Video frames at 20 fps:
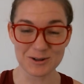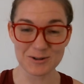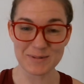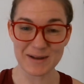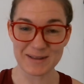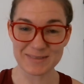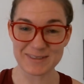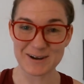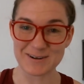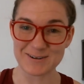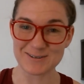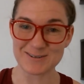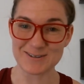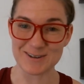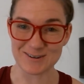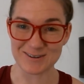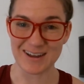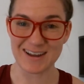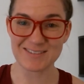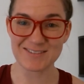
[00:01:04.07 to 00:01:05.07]
about the
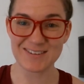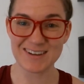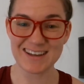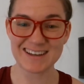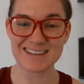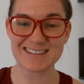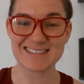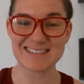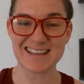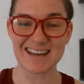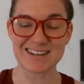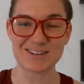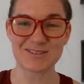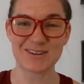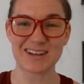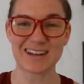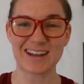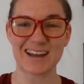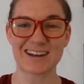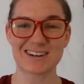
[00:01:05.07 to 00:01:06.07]
ozone IV is that you
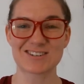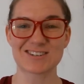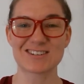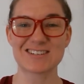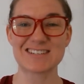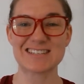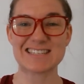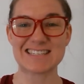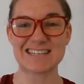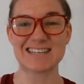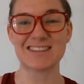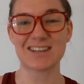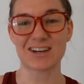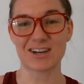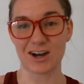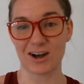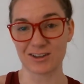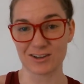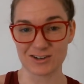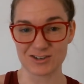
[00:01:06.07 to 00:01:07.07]
can actually see the
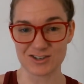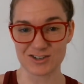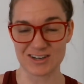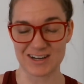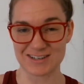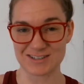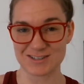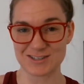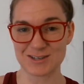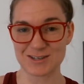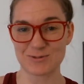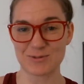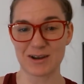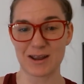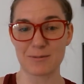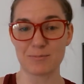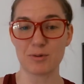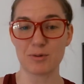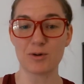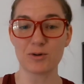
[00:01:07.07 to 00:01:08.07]
color change. So when
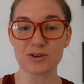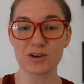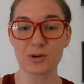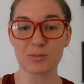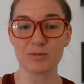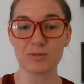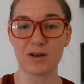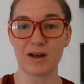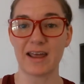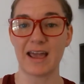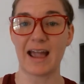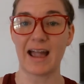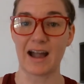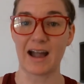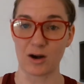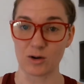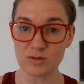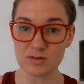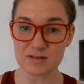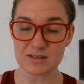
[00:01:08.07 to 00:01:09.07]
I pull your blood
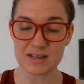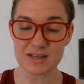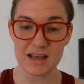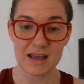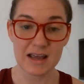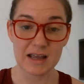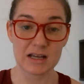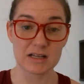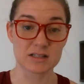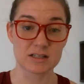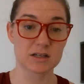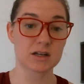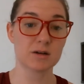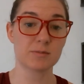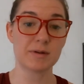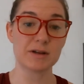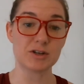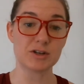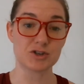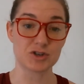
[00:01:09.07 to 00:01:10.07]
out, it's going to
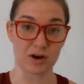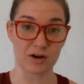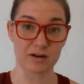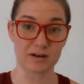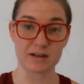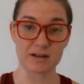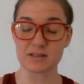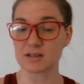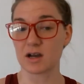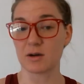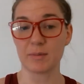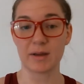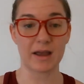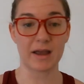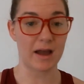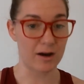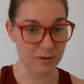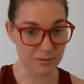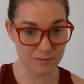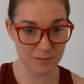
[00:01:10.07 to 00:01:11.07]
be dark. It's coming
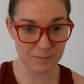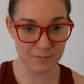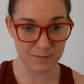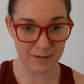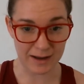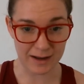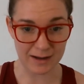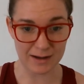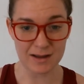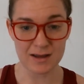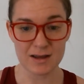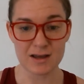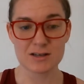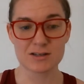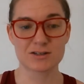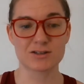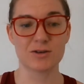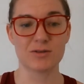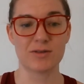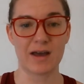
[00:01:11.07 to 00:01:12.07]
out of a vein.
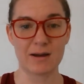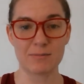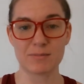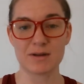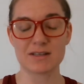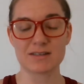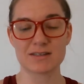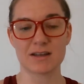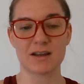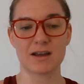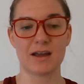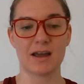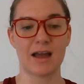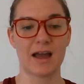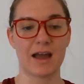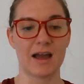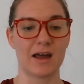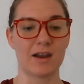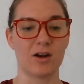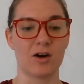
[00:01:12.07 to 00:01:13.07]
So that means that it
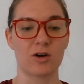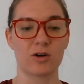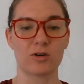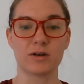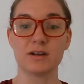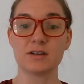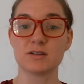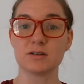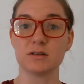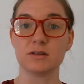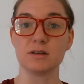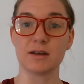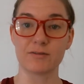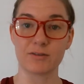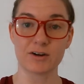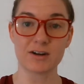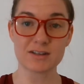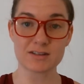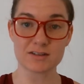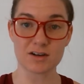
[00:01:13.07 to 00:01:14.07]
had already
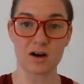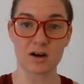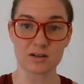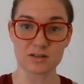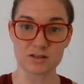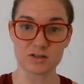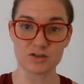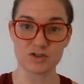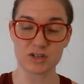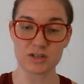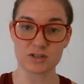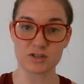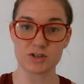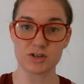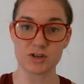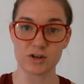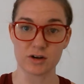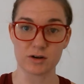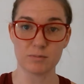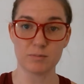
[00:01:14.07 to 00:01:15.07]
delivered its oxygen
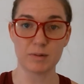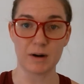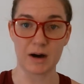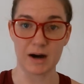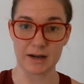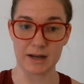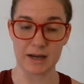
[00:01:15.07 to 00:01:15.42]
to your body,